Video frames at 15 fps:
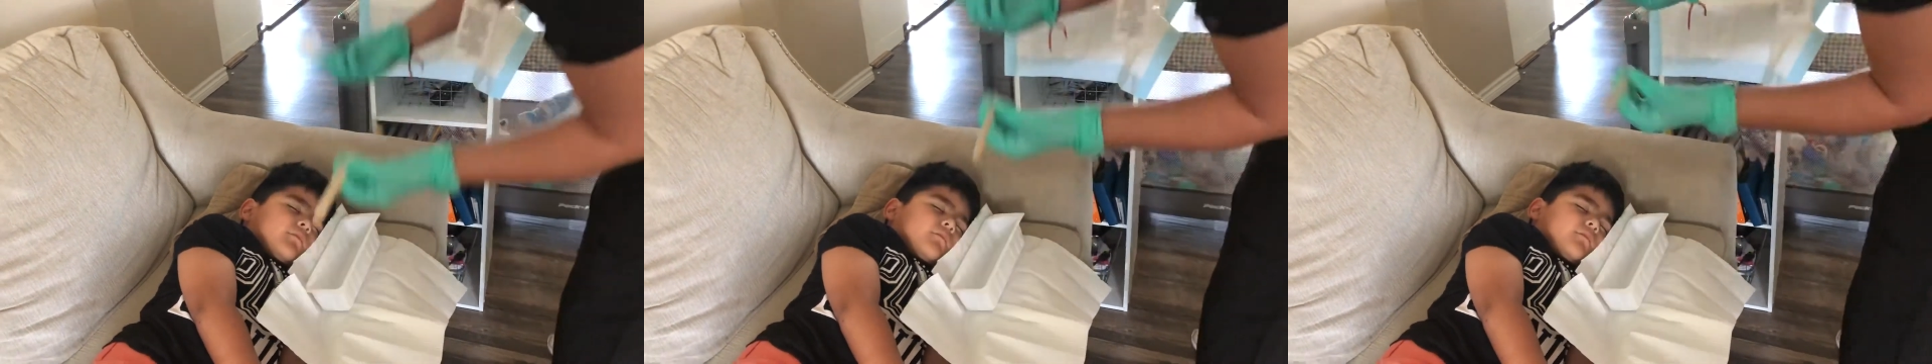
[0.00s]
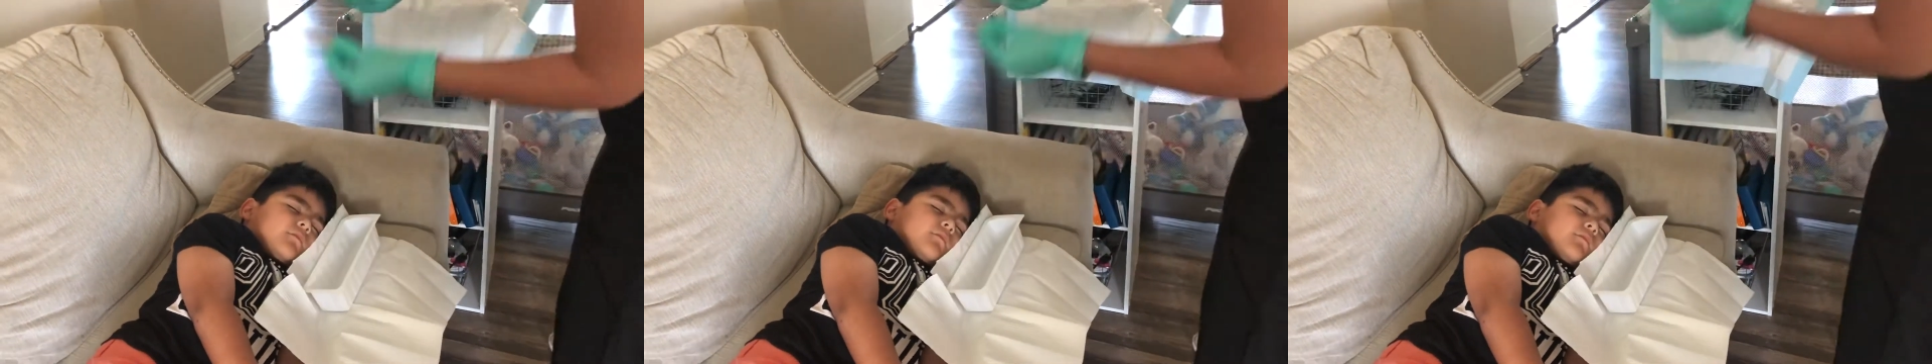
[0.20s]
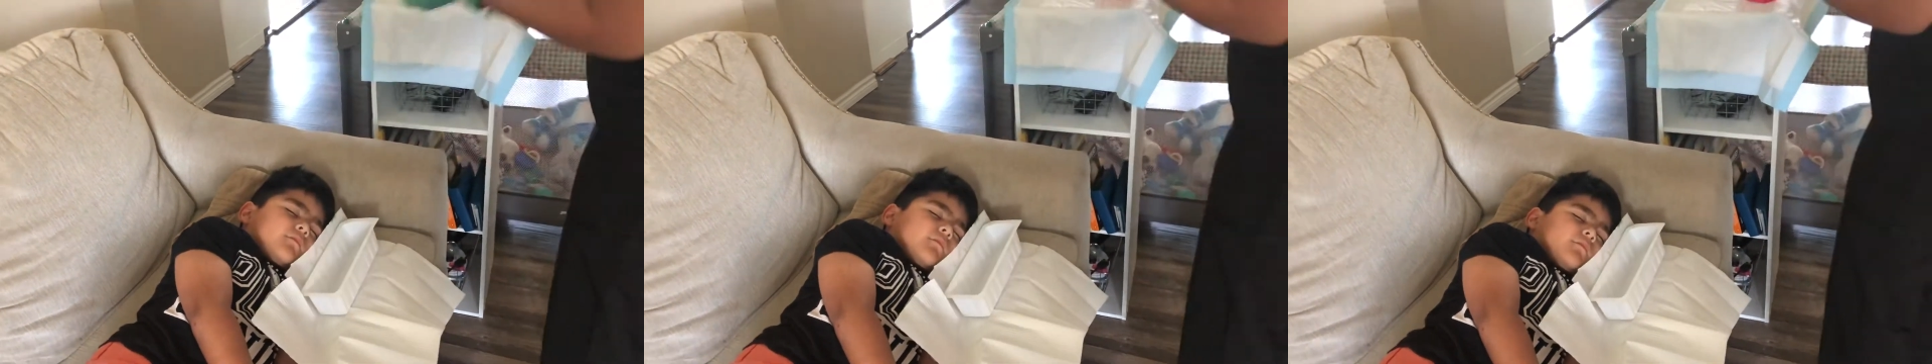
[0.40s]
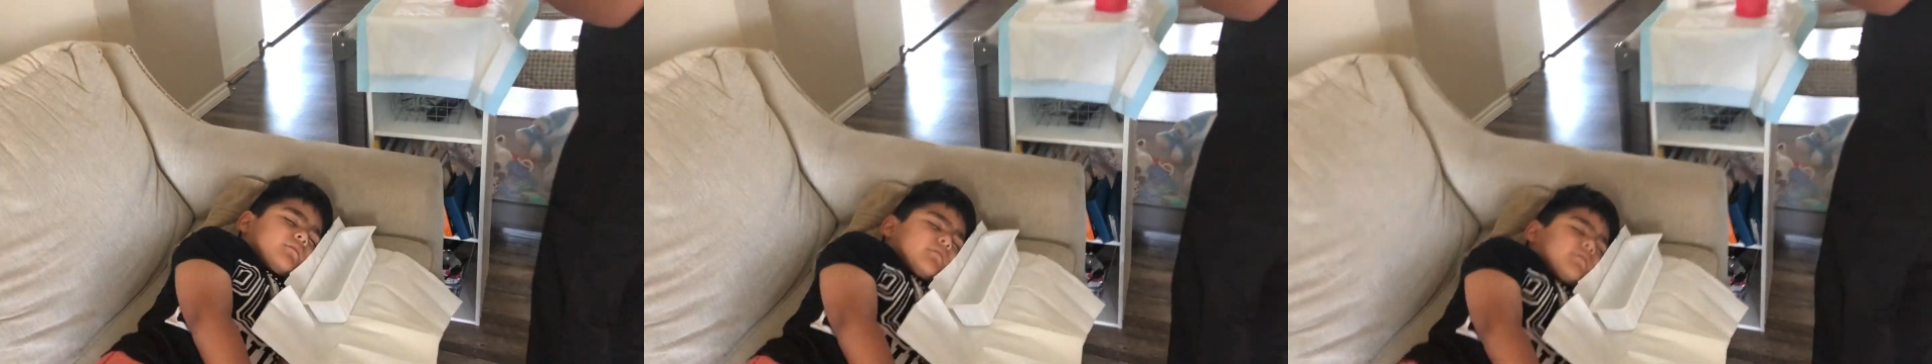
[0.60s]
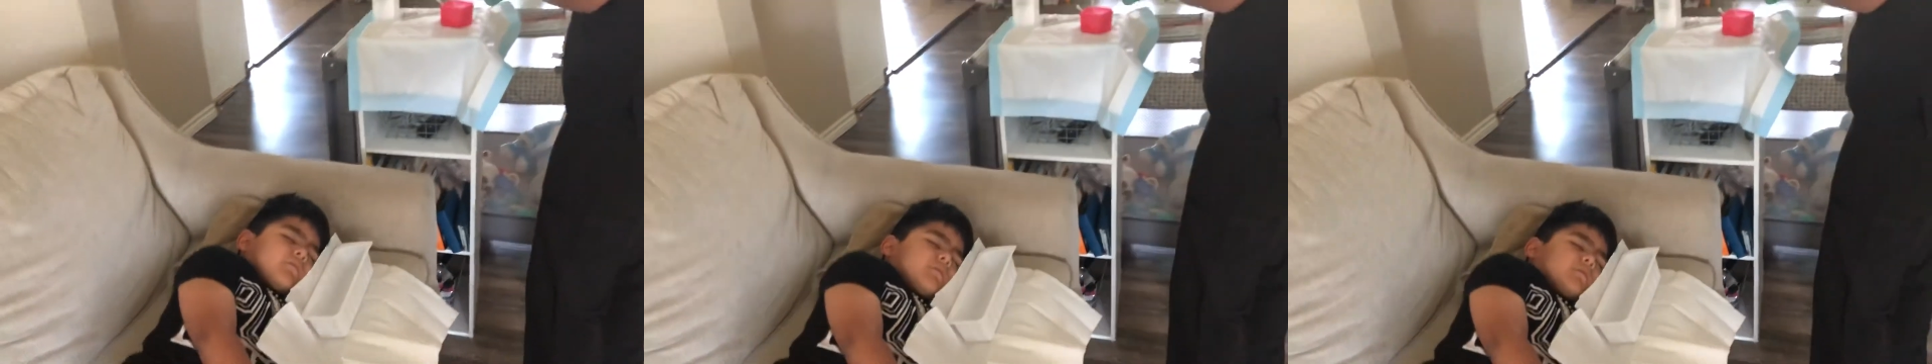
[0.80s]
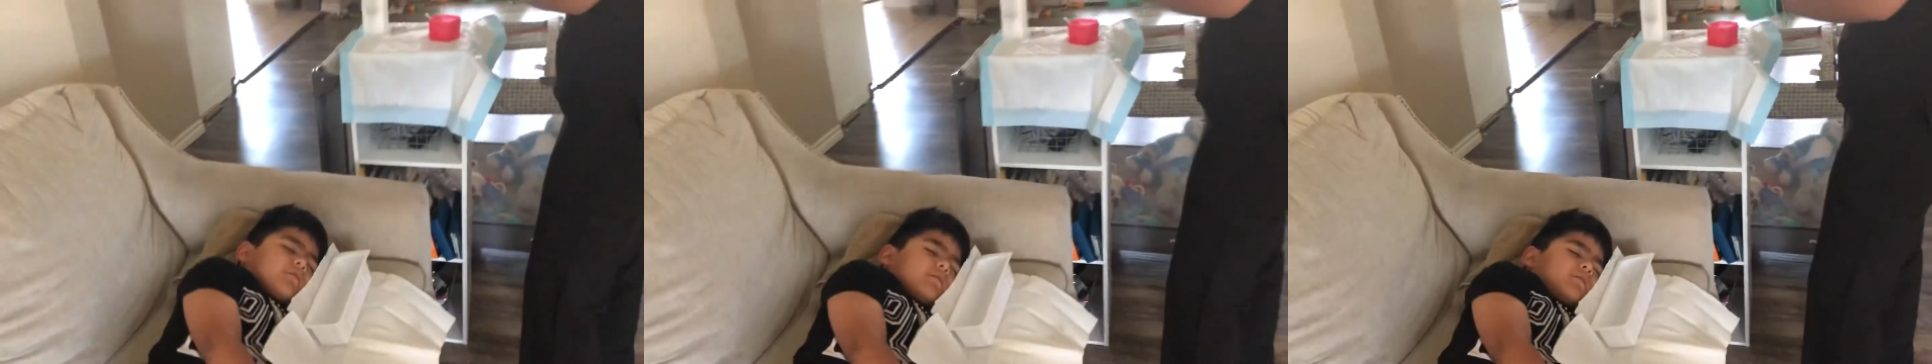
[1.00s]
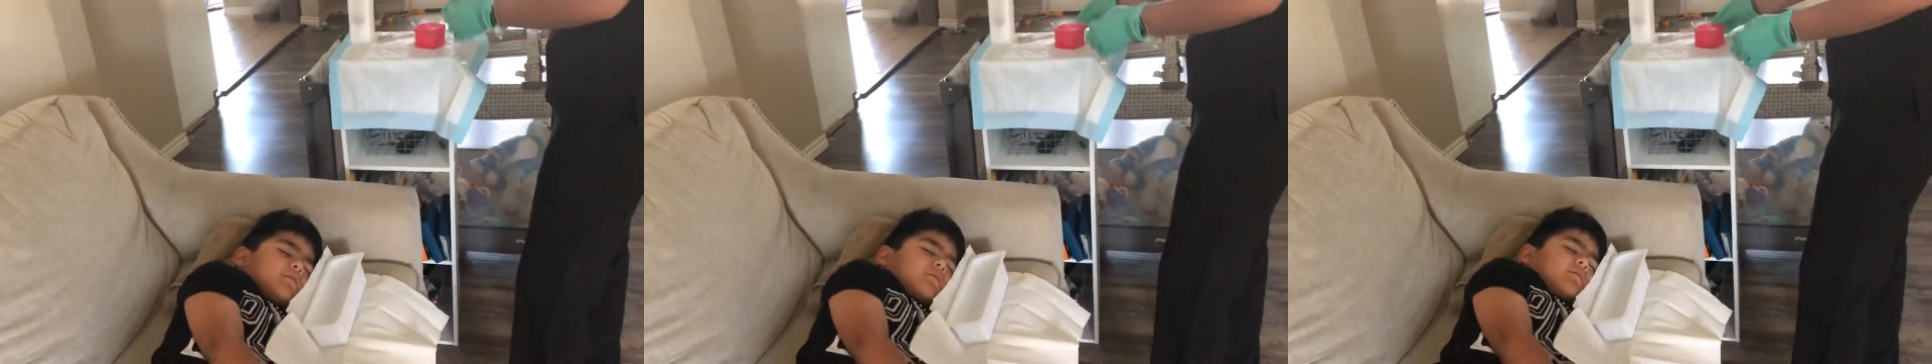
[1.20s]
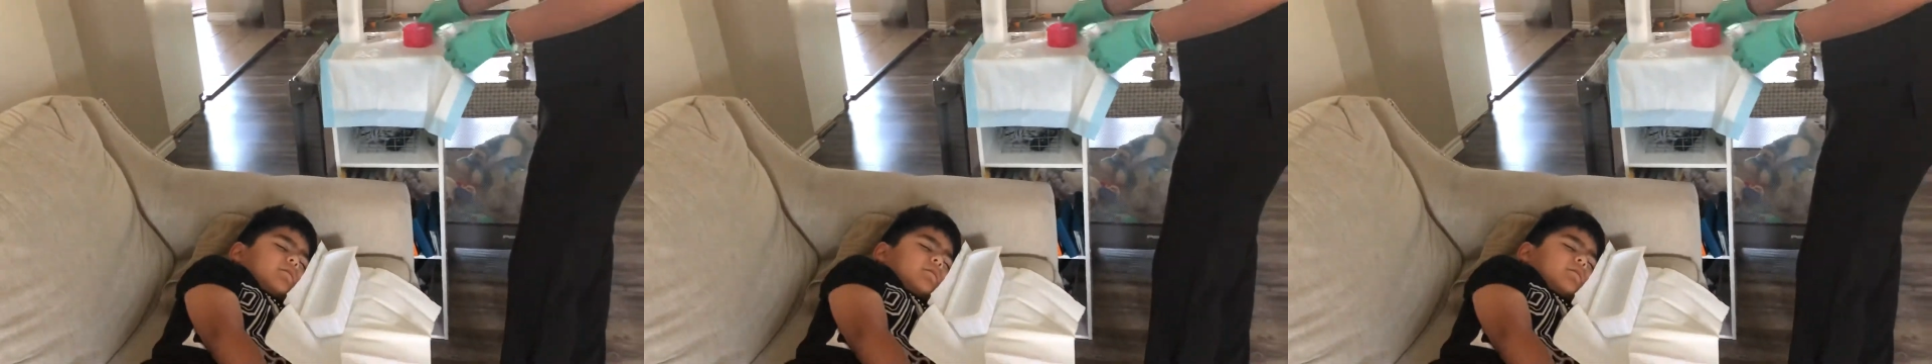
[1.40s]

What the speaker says: I would dispose of these,